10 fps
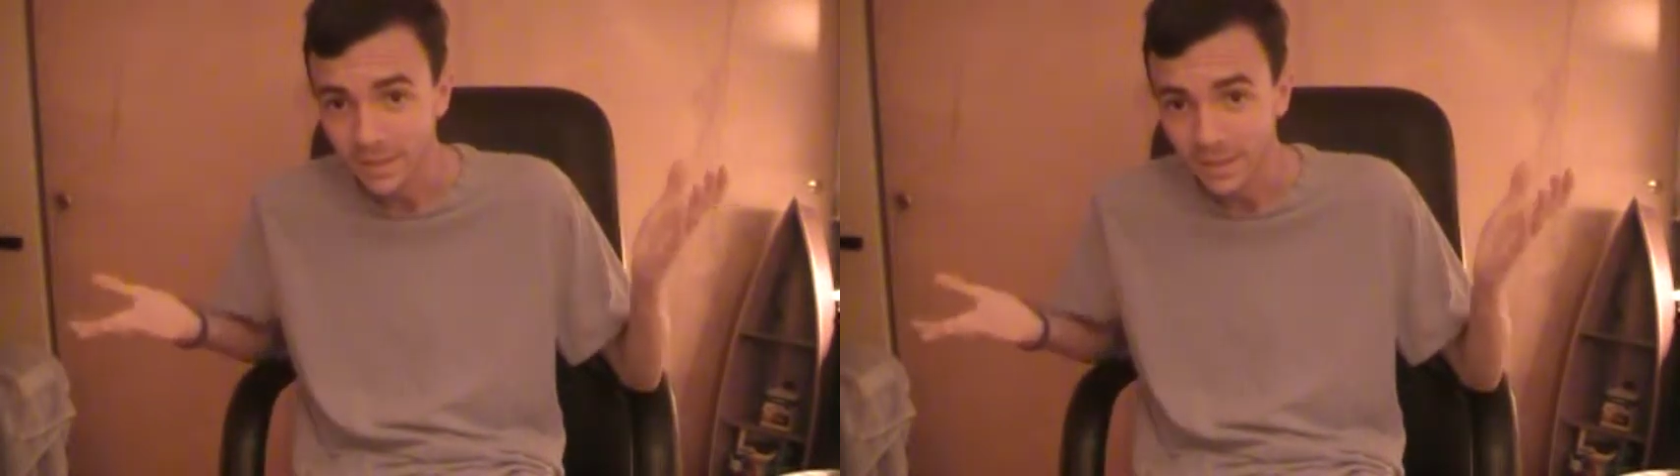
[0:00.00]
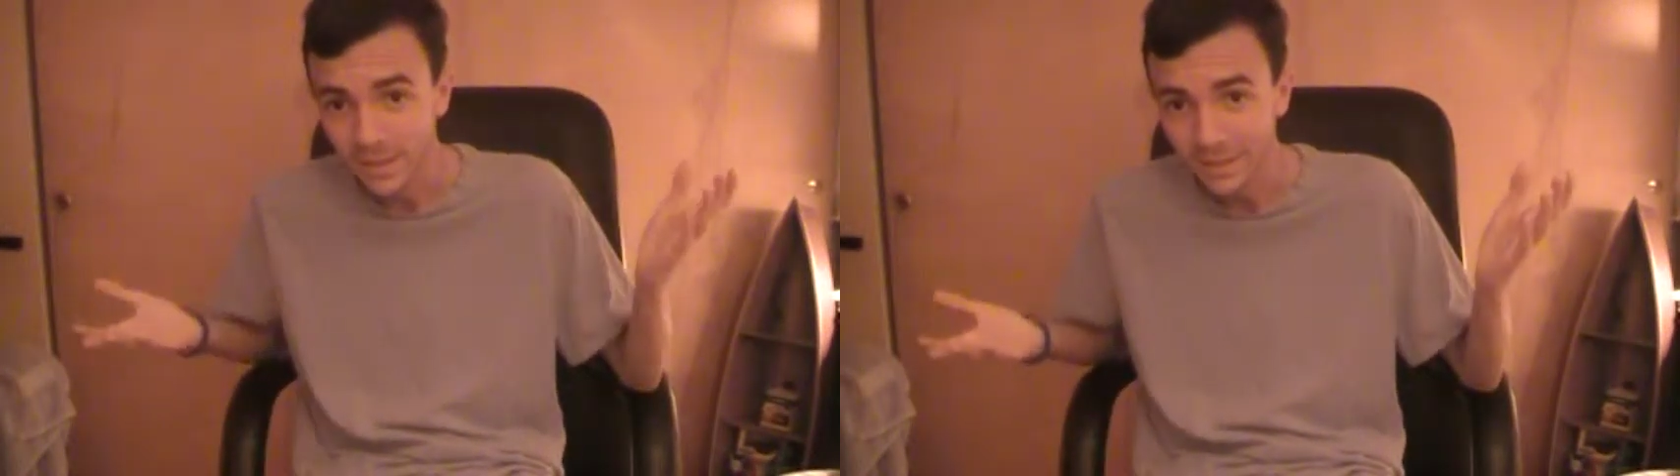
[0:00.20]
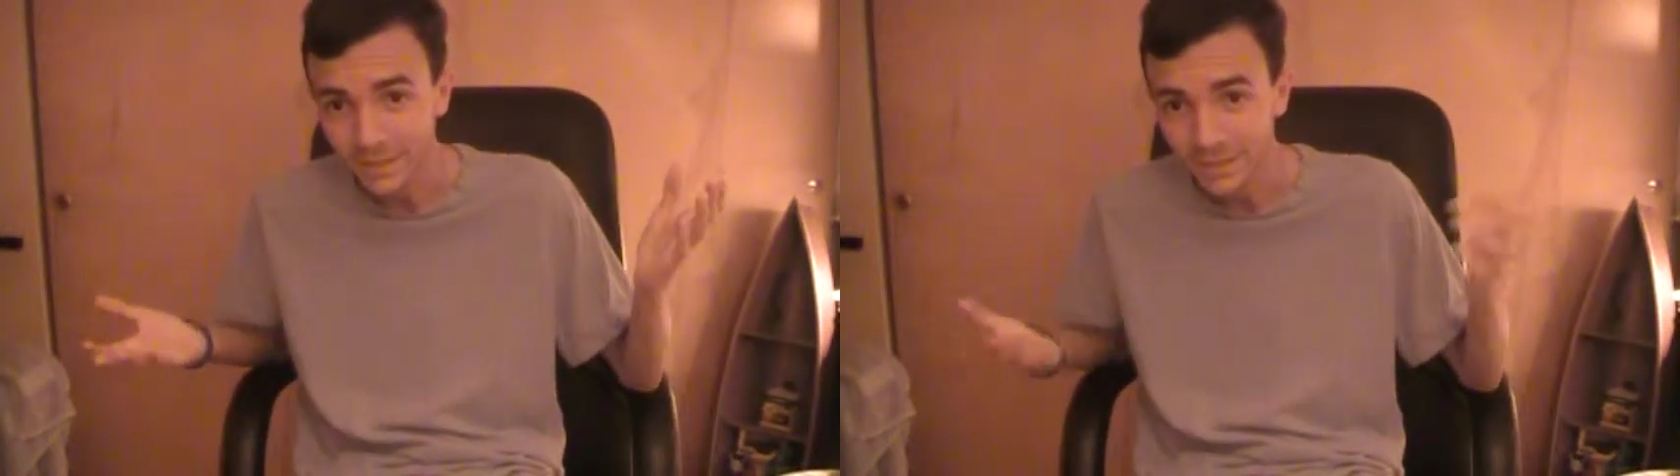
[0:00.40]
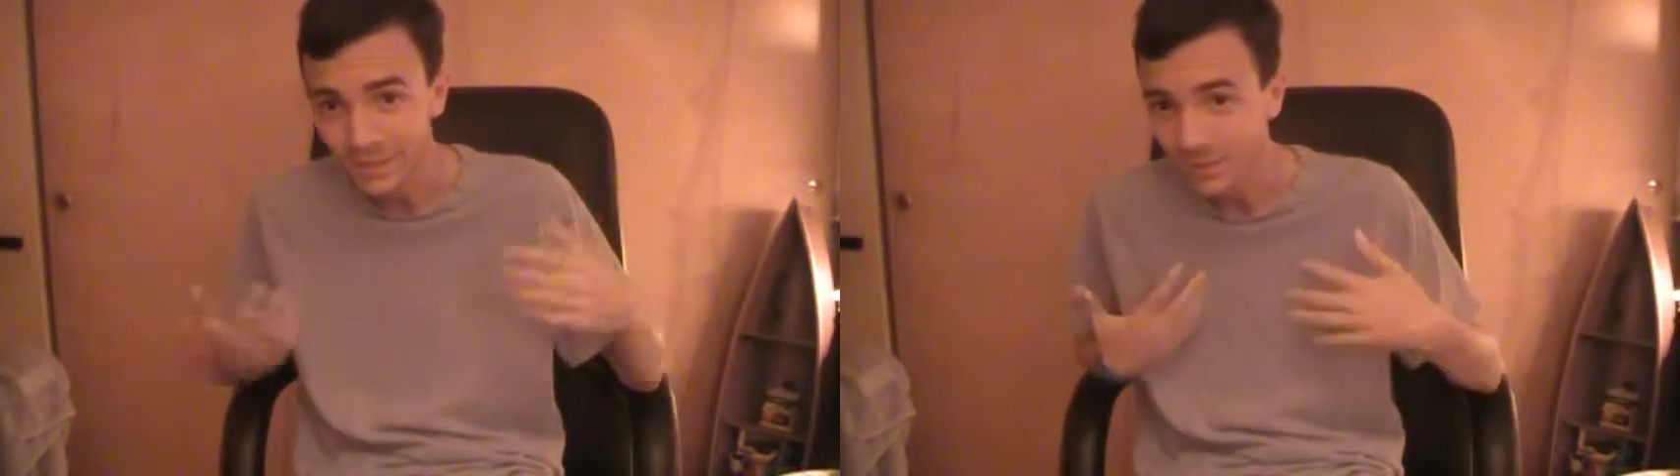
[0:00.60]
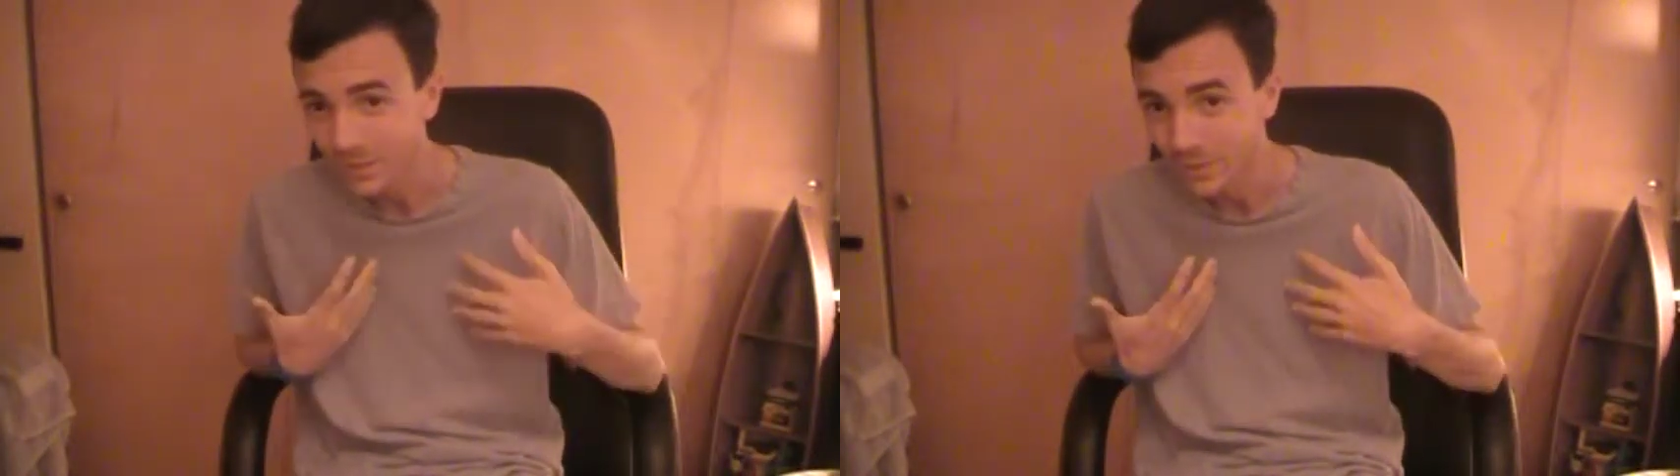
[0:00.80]
Alex.
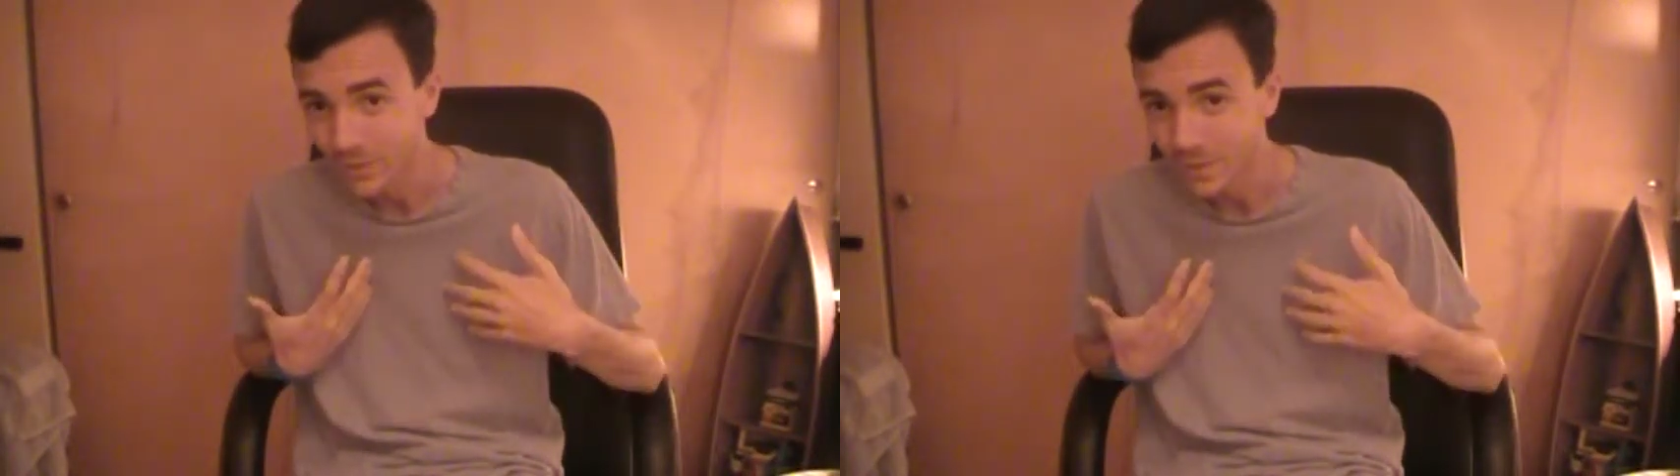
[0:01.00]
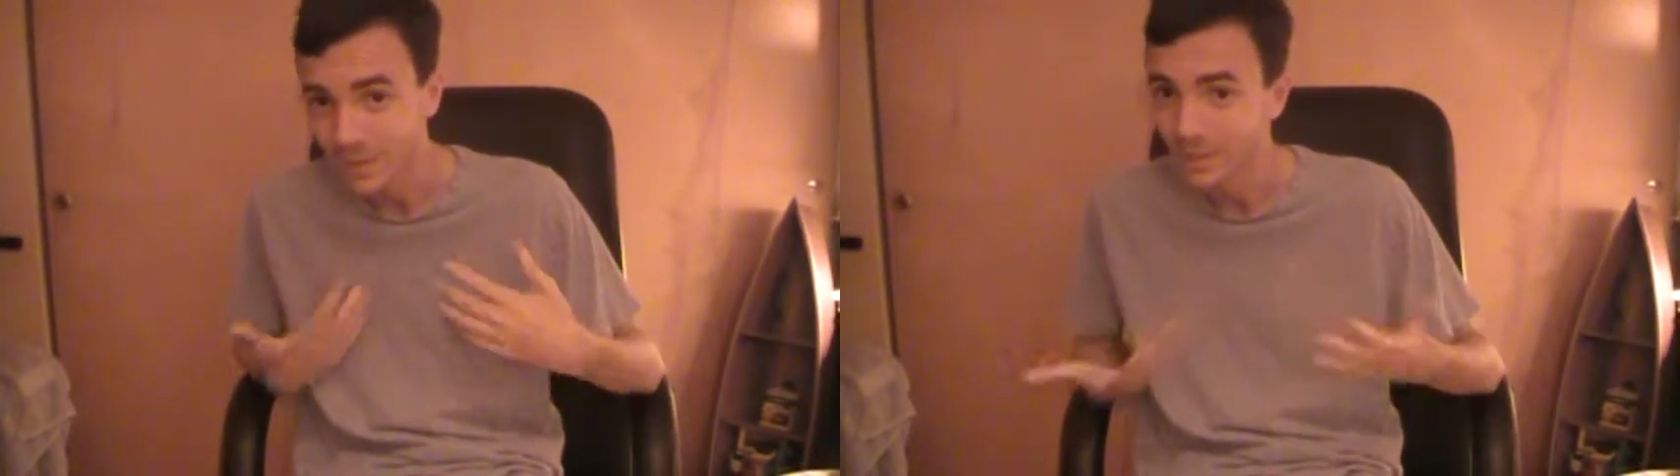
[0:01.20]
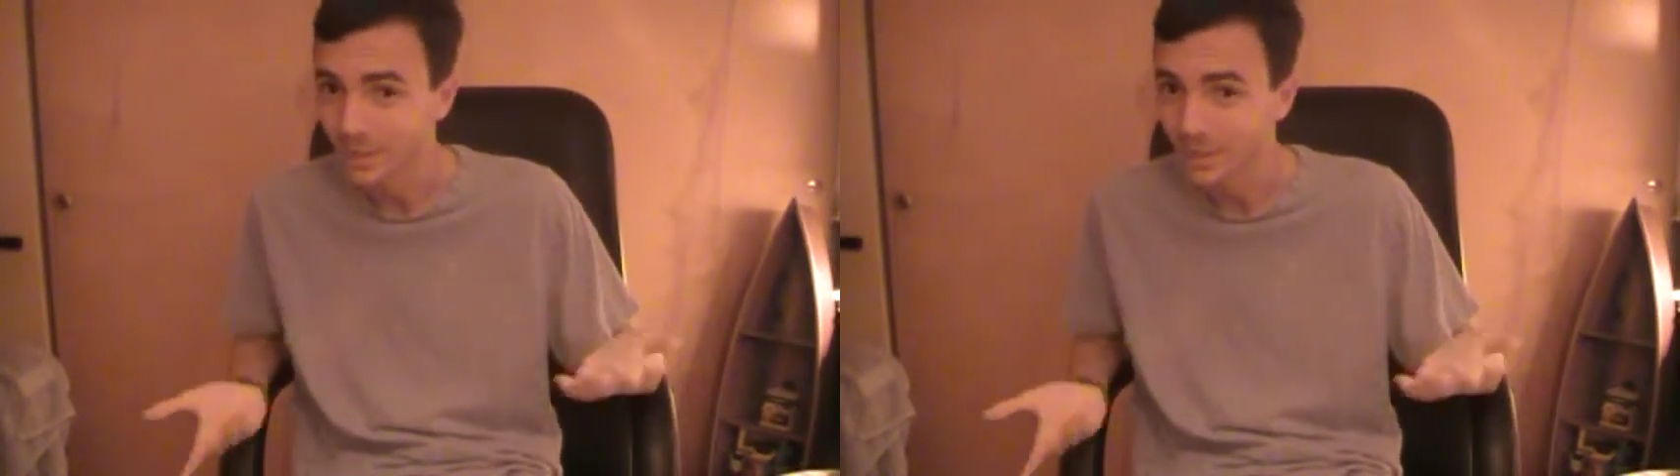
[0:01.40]
Or is it?